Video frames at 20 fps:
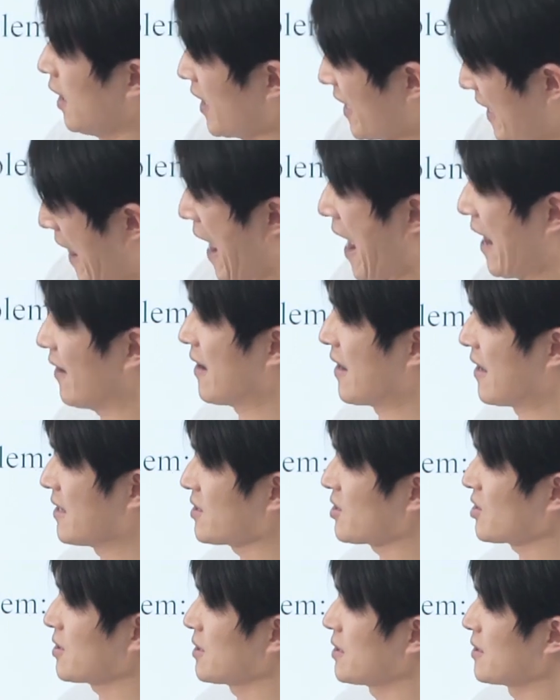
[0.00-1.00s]

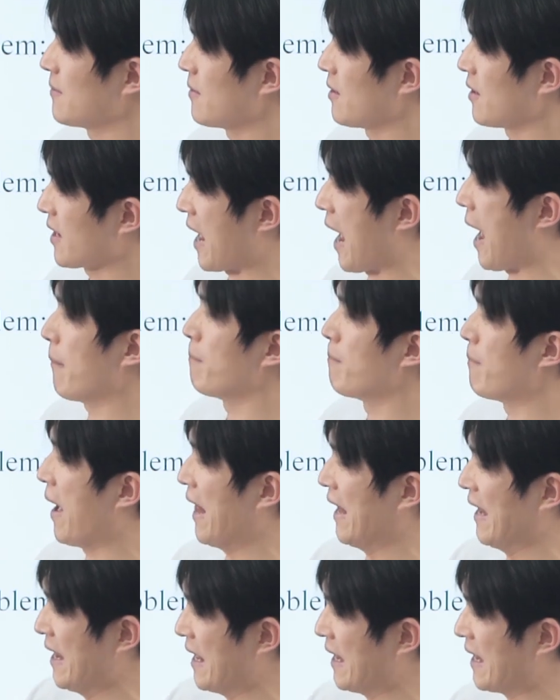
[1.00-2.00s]
candies got by
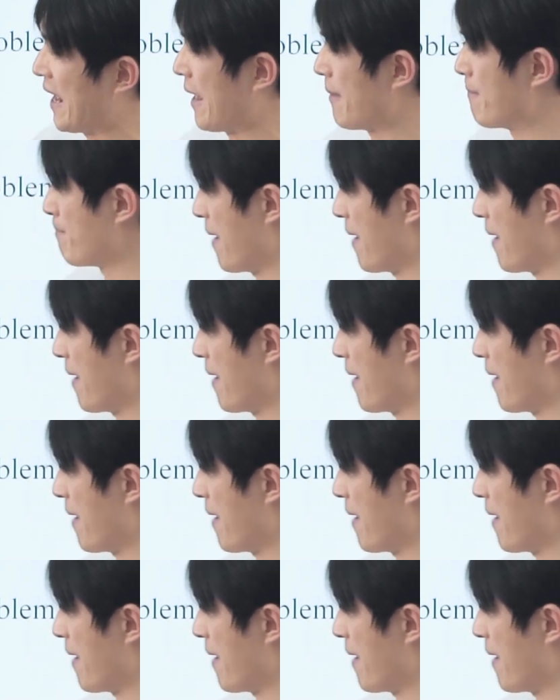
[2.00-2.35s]
Lily and